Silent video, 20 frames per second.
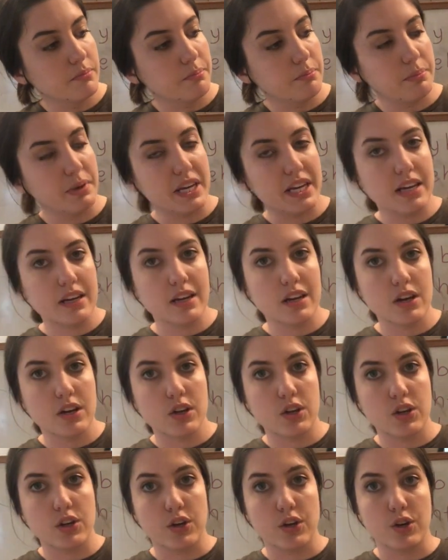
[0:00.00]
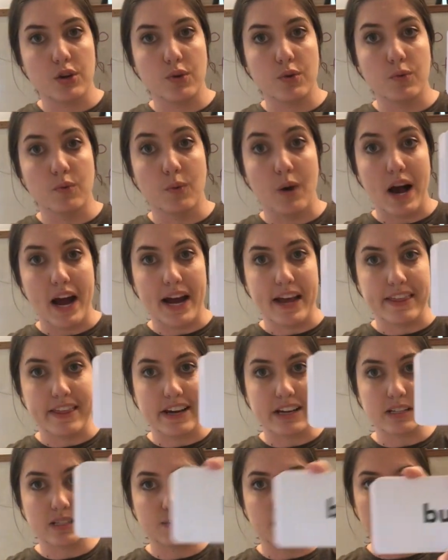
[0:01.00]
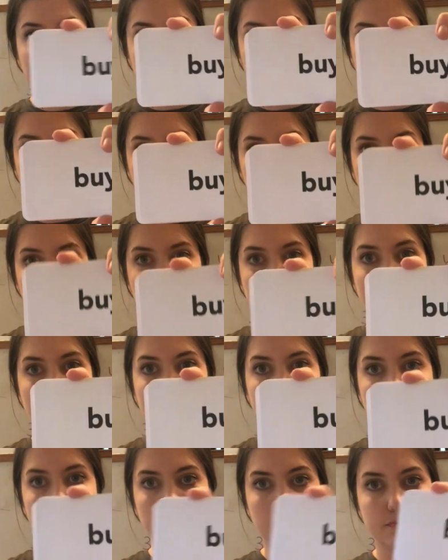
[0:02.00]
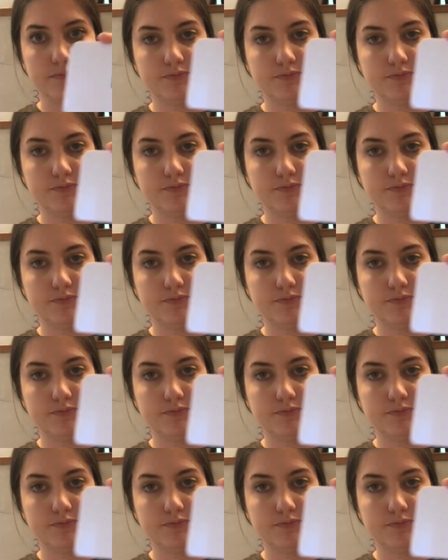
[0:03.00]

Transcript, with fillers: B U Y, that spells buy.